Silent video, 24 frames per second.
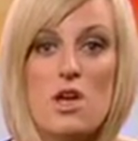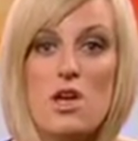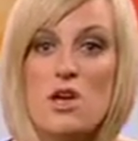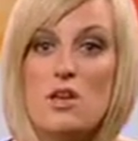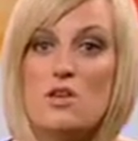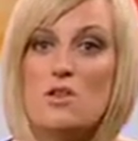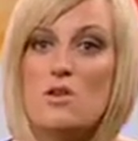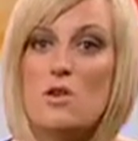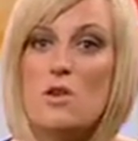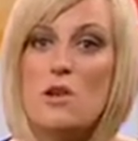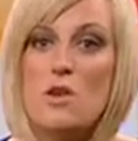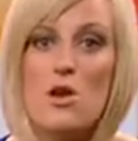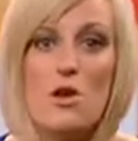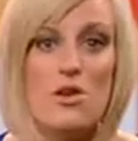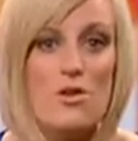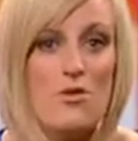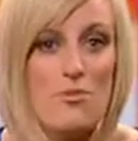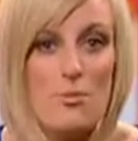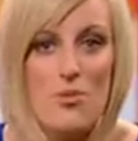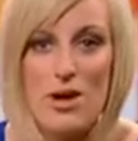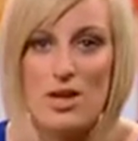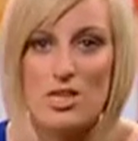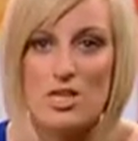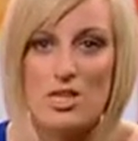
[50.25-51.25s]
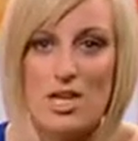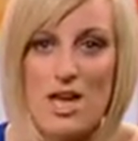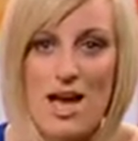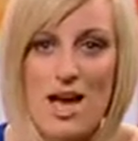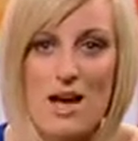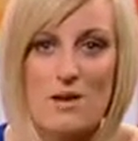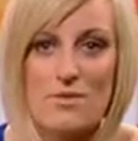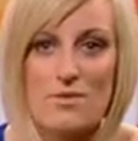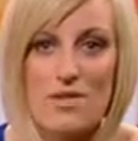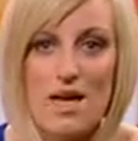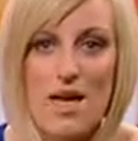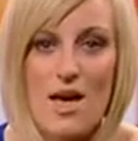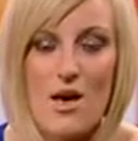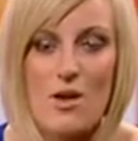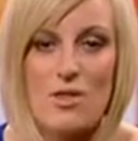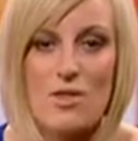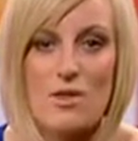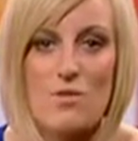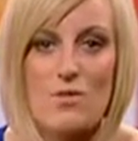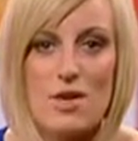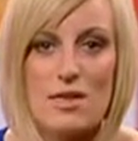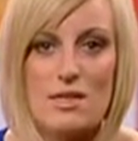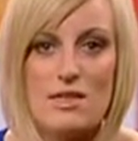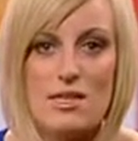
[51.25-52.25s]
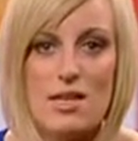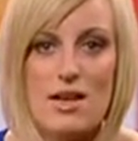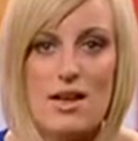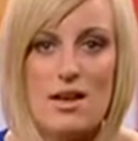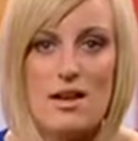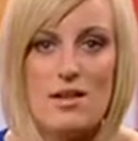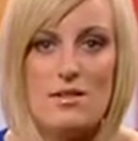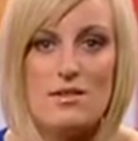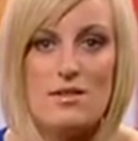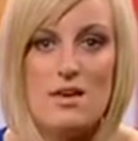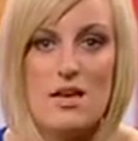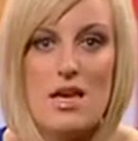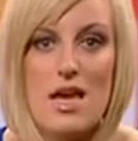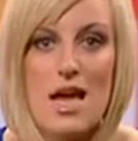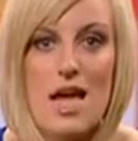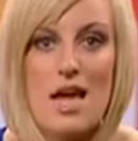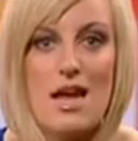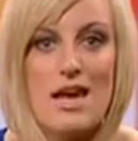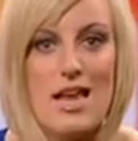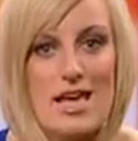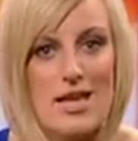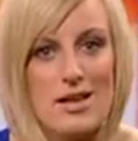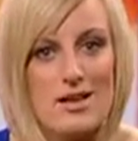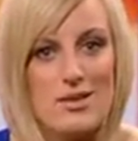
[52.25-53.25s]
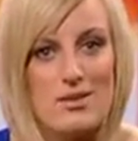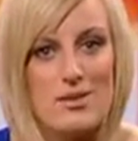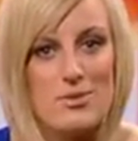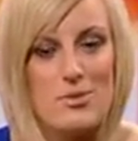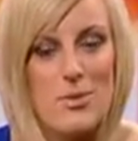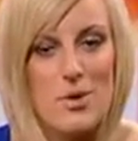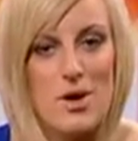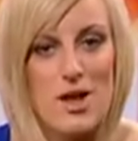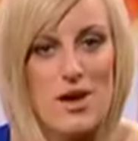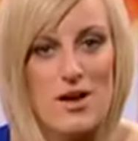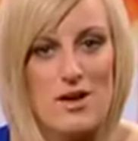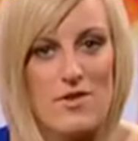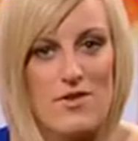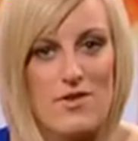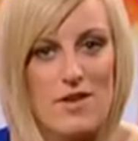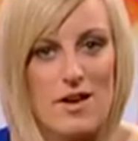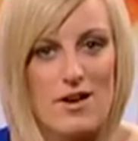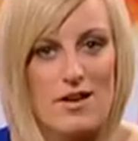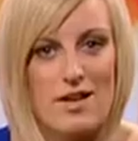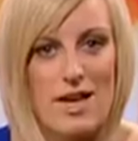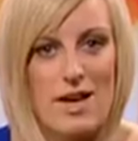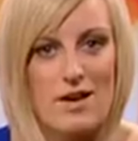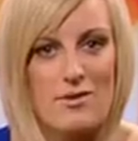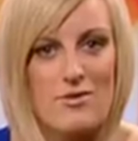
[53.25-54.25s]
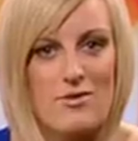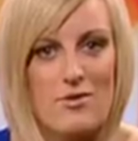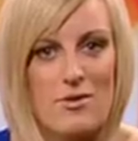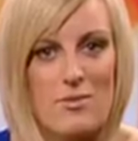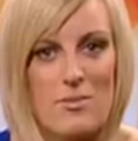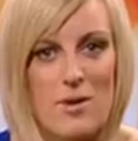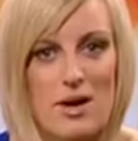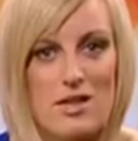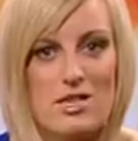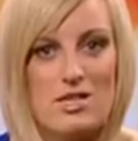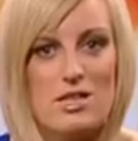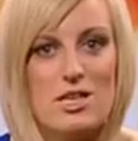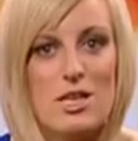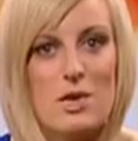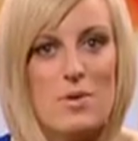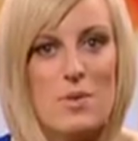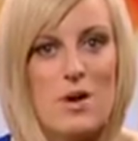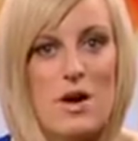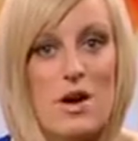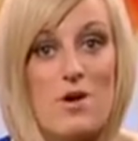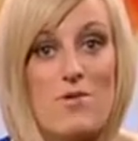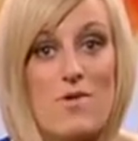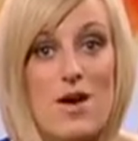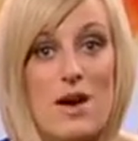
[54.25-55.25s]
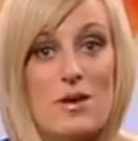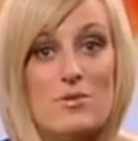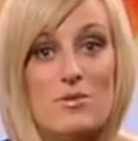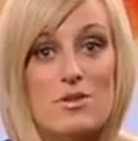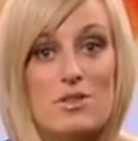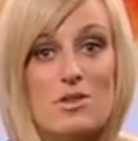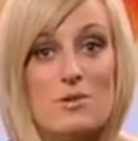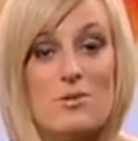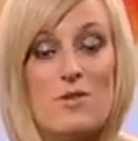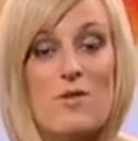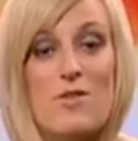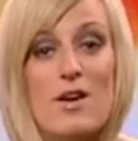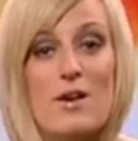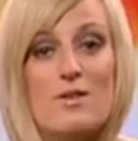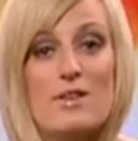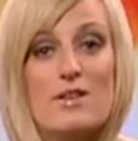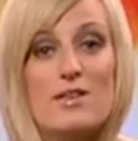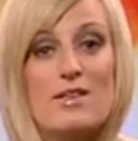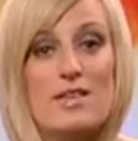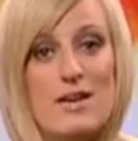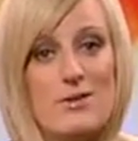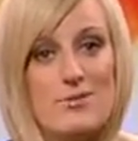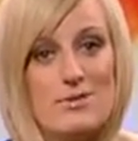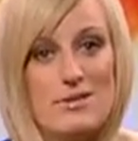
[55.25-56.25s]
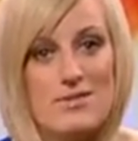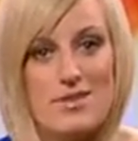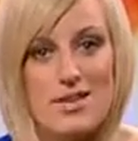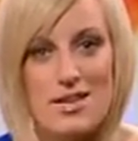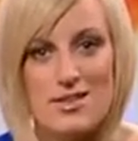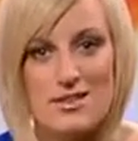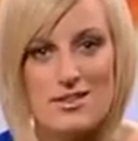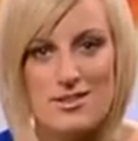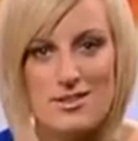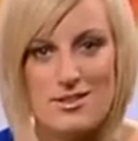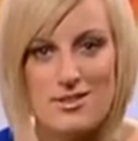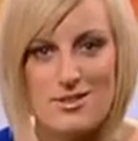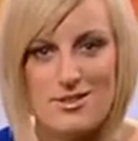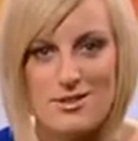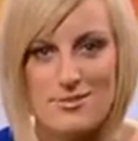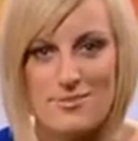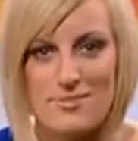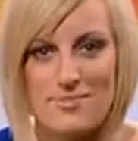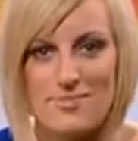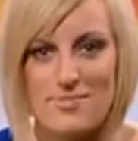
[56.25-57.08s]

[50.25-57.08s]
So a lot of pressure out there on the retailers. And here's what I found out from my tour around some of our town centres.